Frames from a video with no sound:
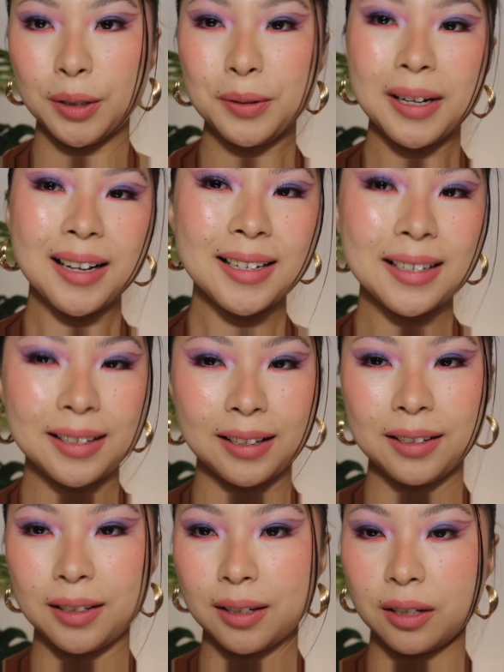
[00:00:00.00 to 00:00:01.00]
Guys,
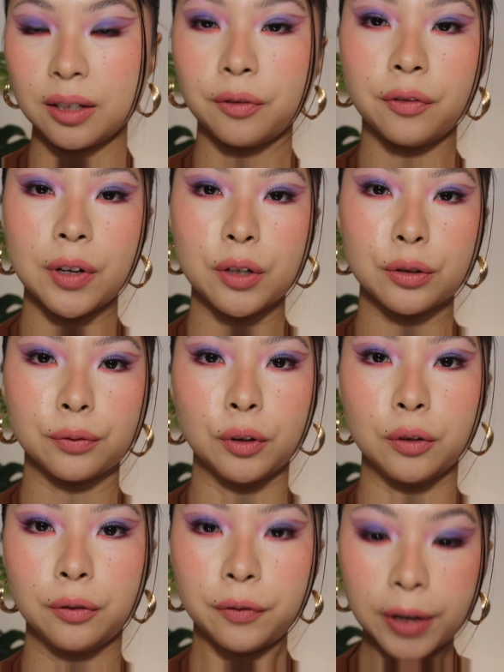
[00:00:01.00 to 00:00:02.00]
this is the finished
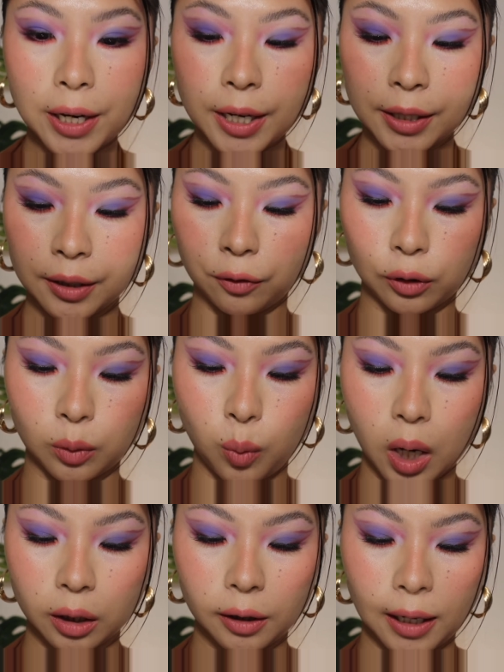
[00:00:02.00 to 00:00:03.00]
full face. For the
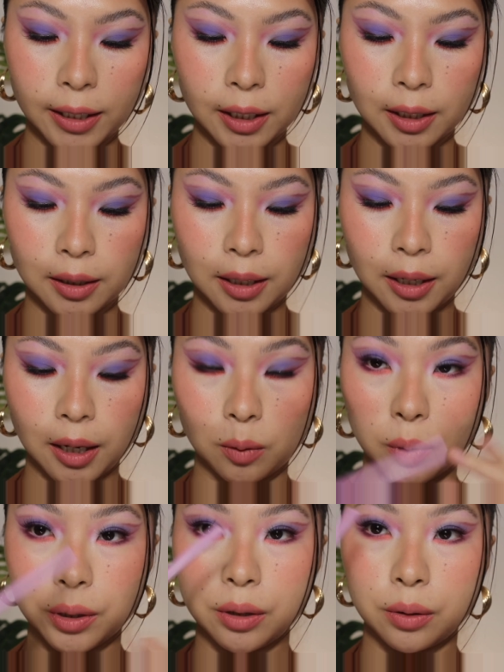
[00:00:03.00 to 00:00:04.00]
waterline today, I
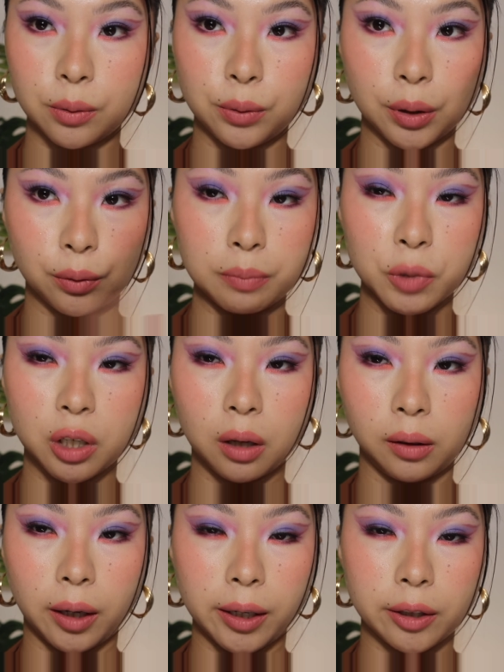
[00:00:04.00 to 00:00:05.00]
went to the cream gel
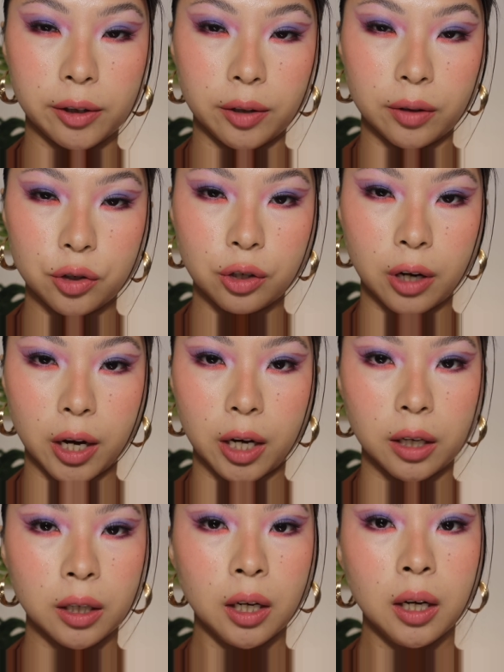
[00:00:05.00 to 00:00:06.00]
liner in the
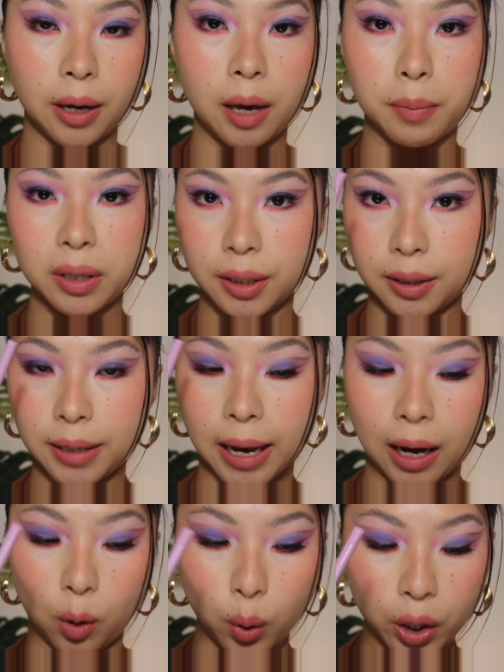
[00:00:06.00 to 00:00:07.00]
shade Amethyst
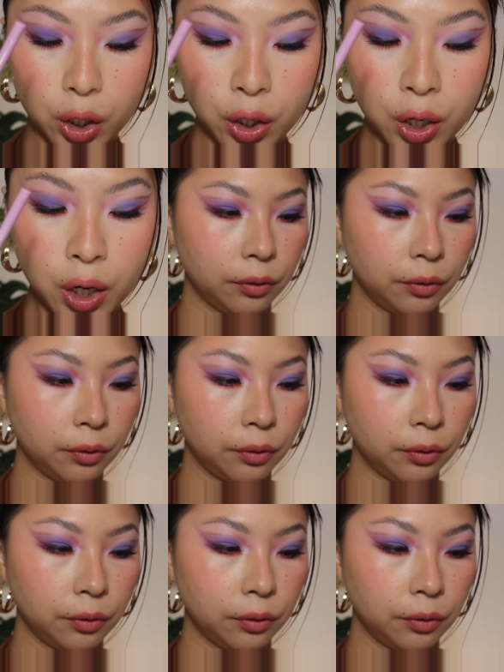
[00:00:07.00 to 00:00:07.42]
Hour.